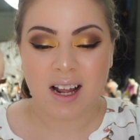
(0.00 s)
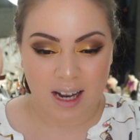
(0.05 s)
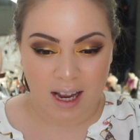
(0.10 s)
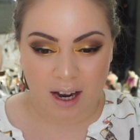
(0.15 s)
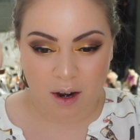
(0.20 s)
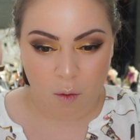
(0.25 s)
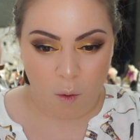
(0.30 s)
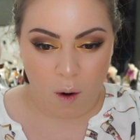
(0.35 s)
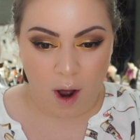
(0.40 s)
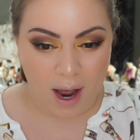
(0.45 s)

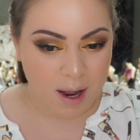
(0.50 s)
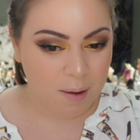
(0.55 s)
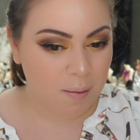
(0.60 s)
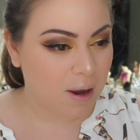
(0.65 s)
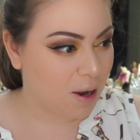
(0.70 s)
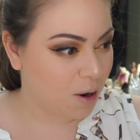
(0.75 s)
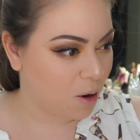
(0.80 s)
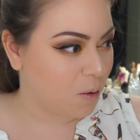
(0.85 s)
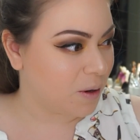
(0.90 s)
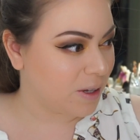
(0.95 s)
Like, why am
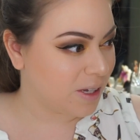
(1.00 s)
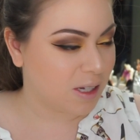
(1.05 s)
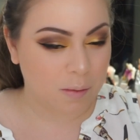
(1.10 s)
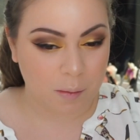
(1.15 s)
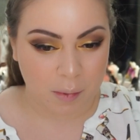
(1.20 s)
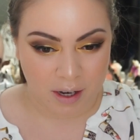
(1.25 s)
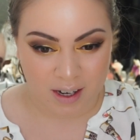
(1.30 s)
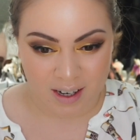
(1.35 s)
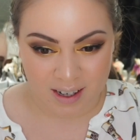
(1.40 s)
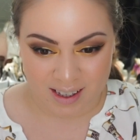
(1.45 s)
I always
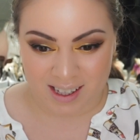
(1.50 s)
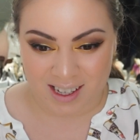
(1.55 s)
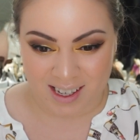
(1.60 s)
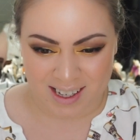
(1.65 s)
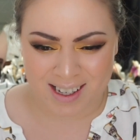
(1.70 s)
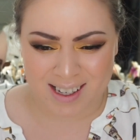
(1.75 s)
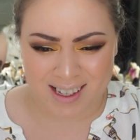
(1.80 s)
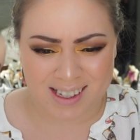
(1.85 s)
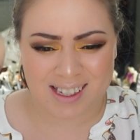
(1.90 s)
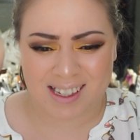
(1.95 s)
debating
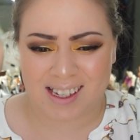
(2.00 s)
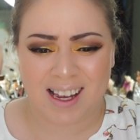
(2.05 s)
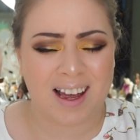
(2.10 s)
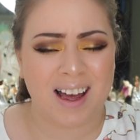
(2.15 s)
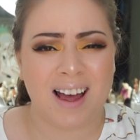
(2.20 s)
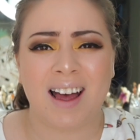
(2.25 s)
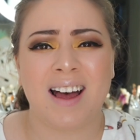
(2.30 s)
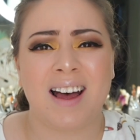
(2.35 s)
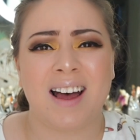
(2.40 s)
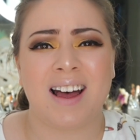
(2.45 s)
this?
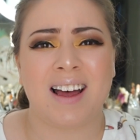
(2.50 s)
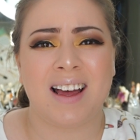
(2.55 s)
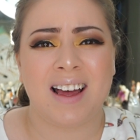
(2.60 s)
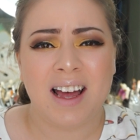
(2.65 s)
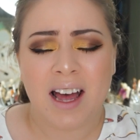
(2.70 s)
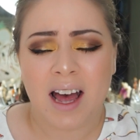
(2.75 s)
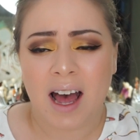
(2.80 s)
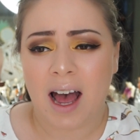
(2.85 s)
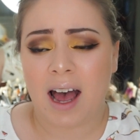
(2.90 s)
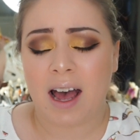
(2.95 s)

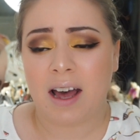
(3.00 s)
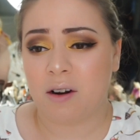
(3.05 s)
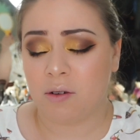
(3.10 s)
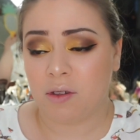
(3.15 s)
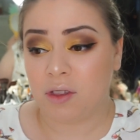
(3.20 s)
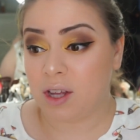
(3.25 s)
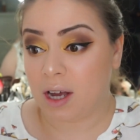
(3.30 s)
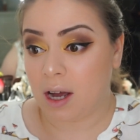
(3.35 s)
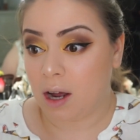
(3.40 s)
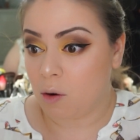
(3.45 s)
I
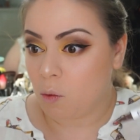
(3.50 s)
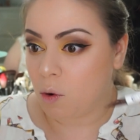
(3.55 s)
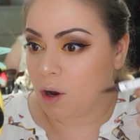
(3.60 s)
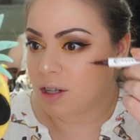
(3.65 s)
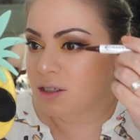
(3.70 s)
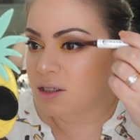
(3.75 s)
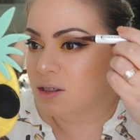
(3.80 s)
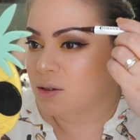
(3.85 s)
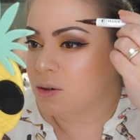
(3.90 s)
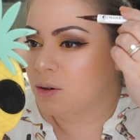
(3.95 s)
don't think I
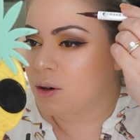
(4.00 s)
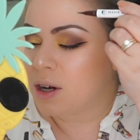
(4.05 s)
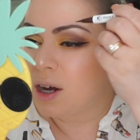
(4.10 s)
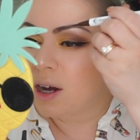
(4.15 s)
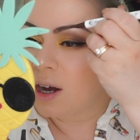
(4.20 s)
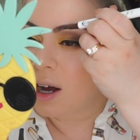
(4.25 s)
want to.